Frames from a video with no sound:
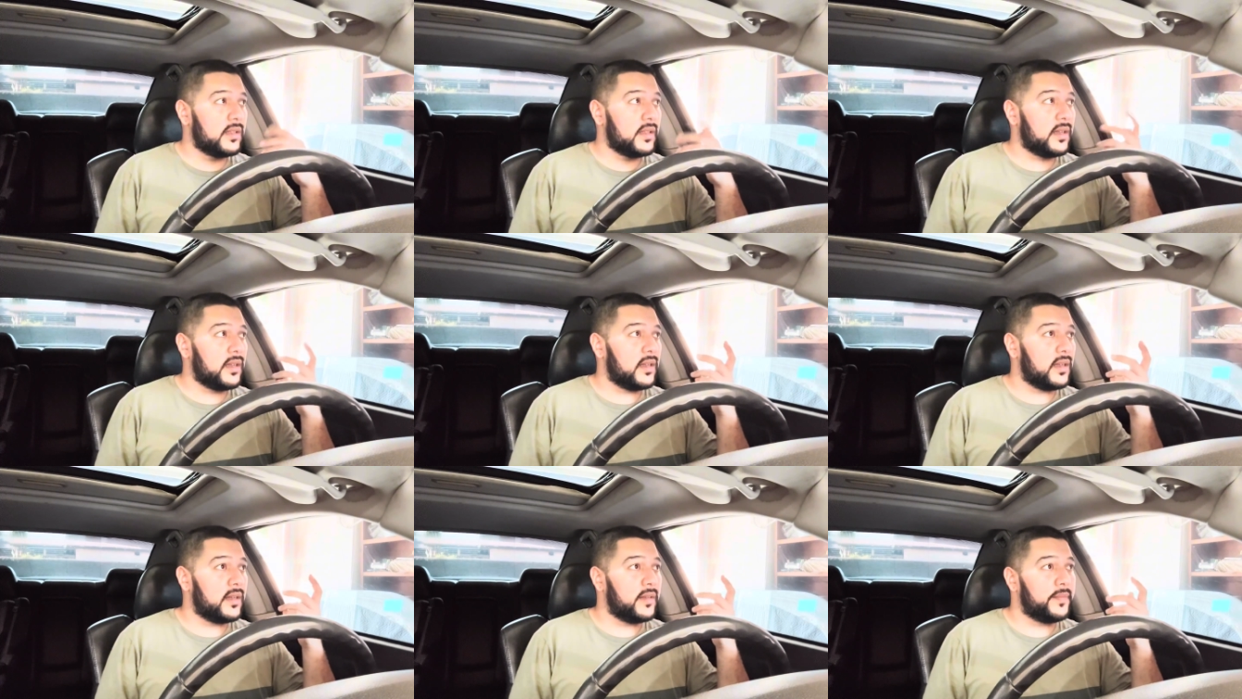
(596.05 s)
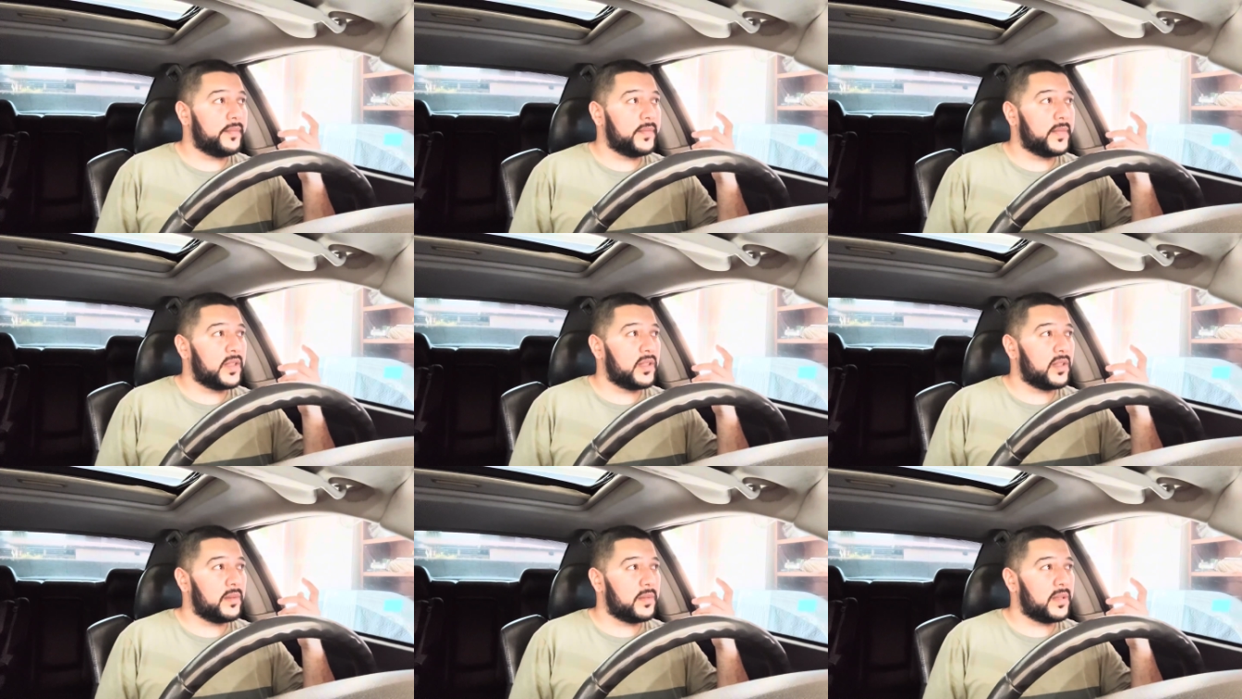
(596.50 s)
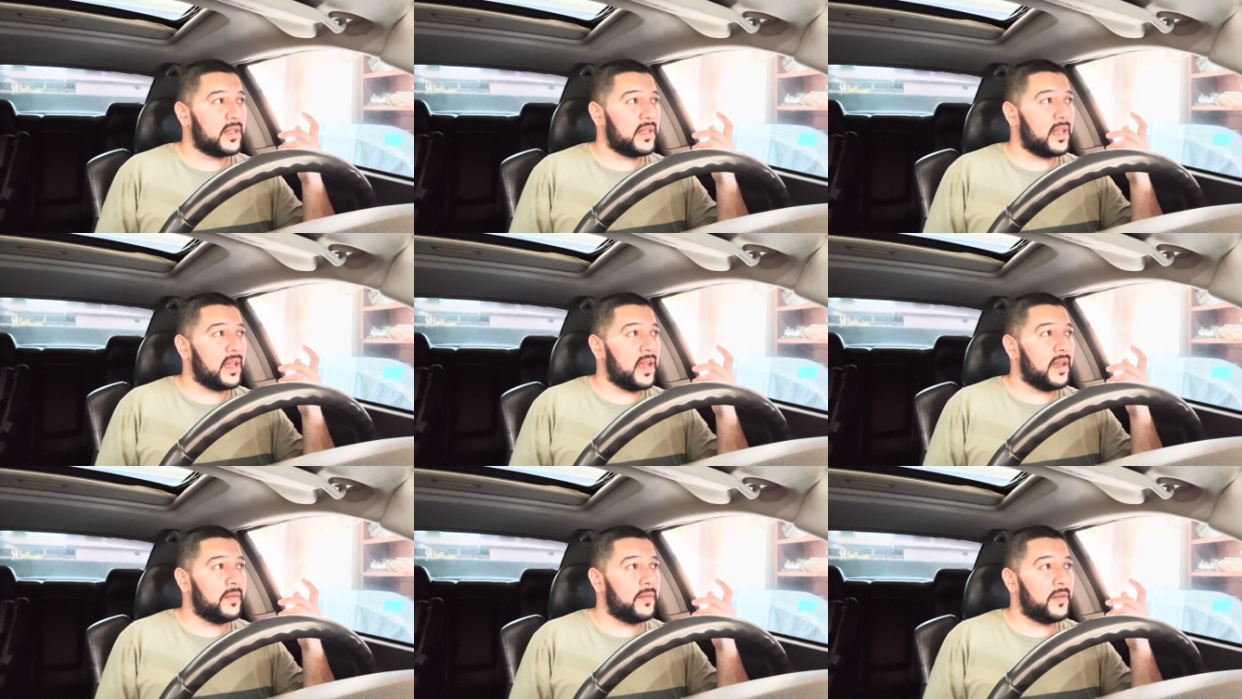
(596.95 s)

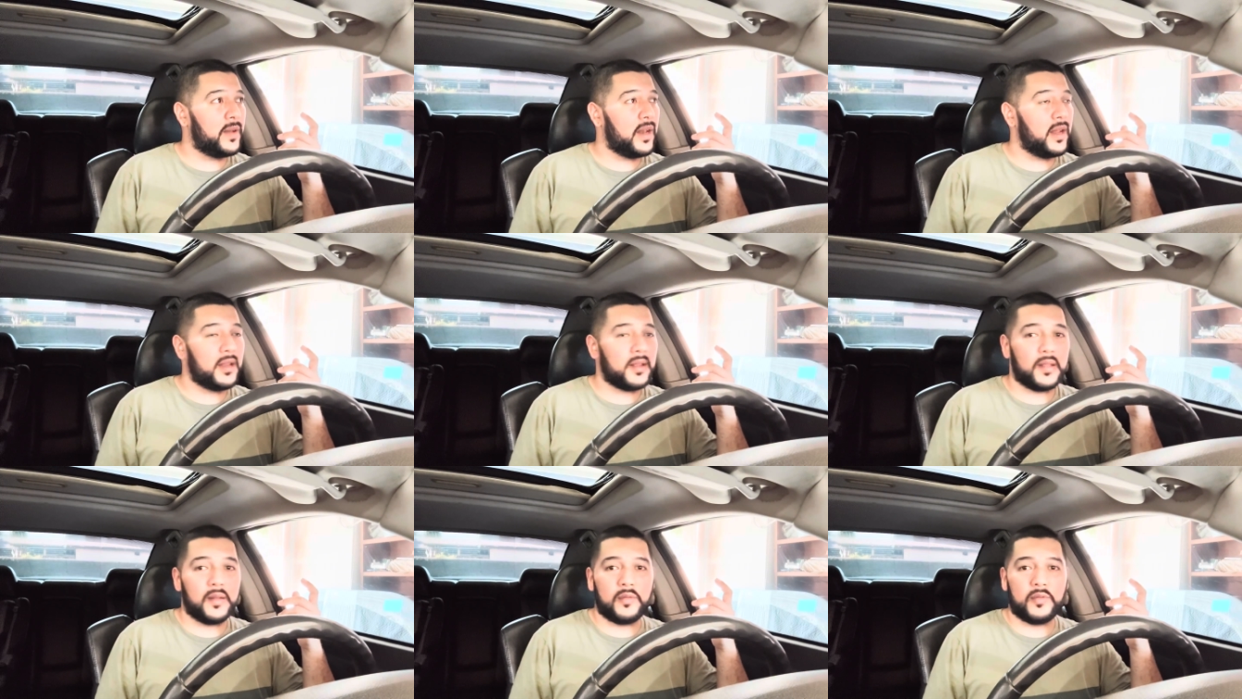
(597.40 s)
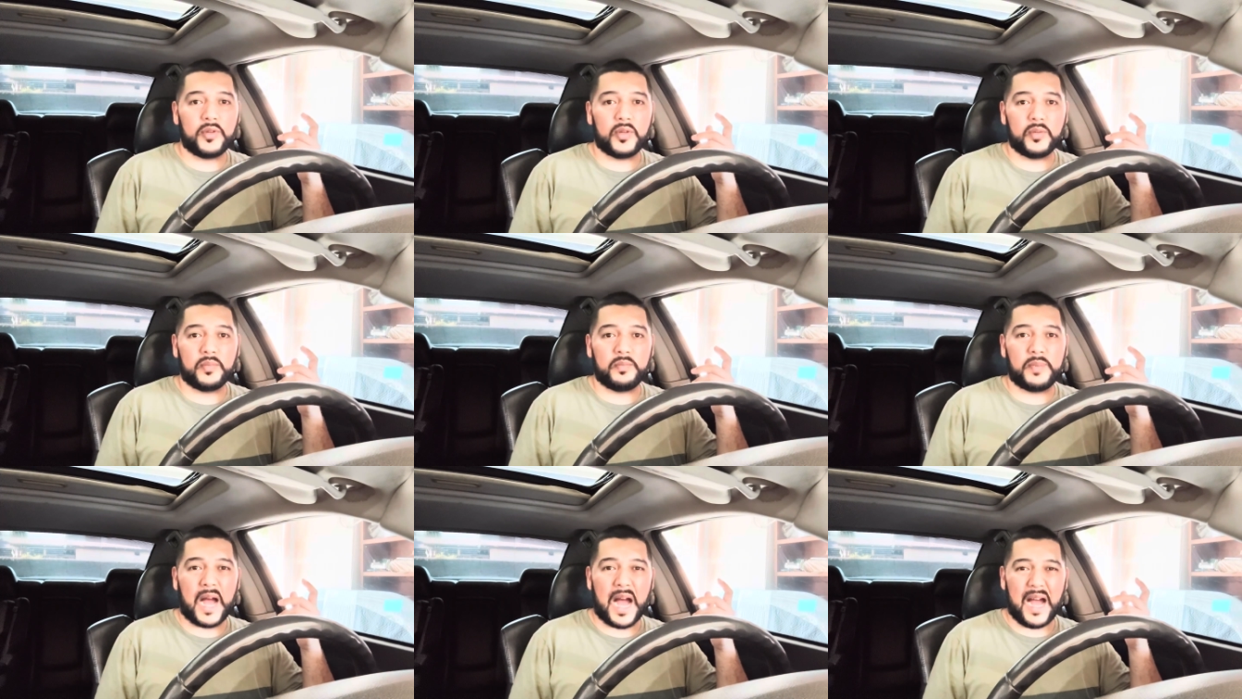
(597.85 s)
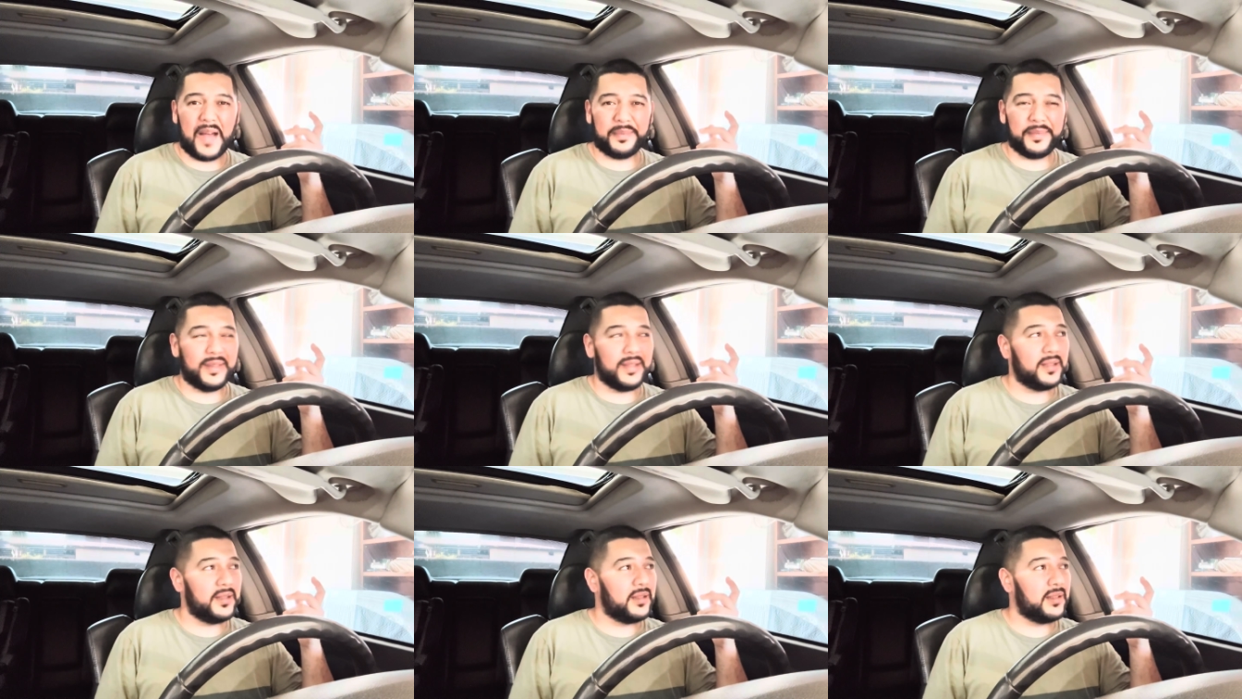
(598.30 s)
sometimes I felt like they were just
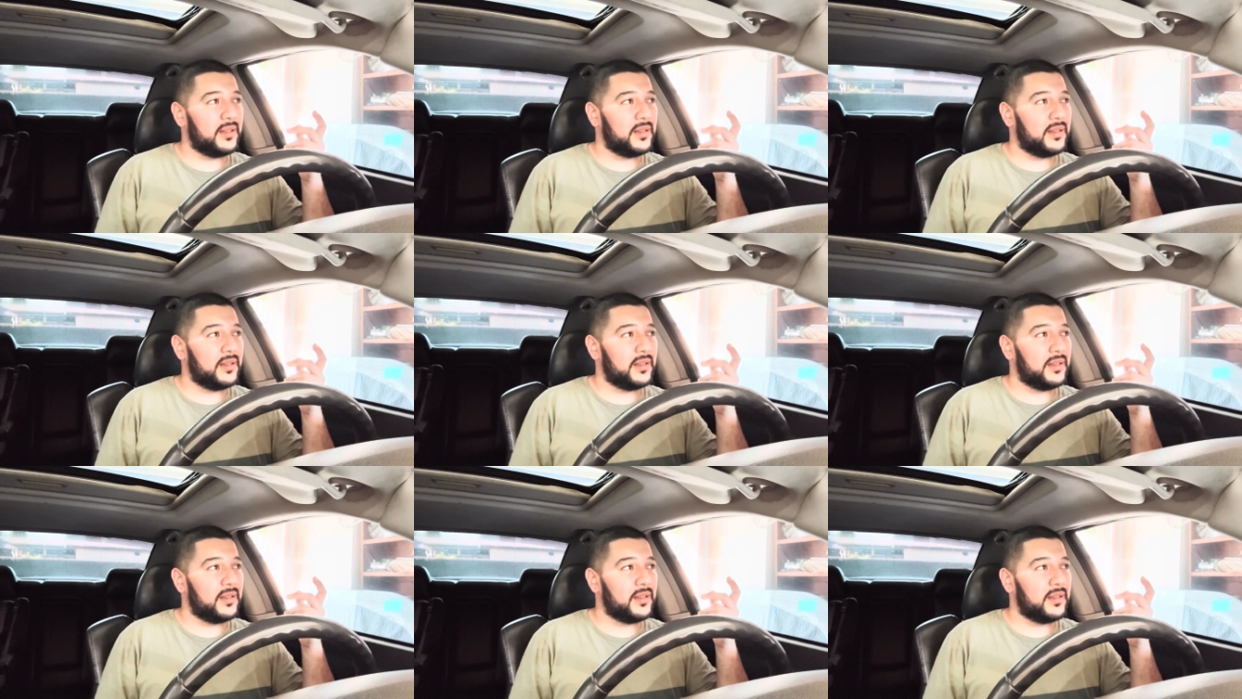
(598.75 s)
popped.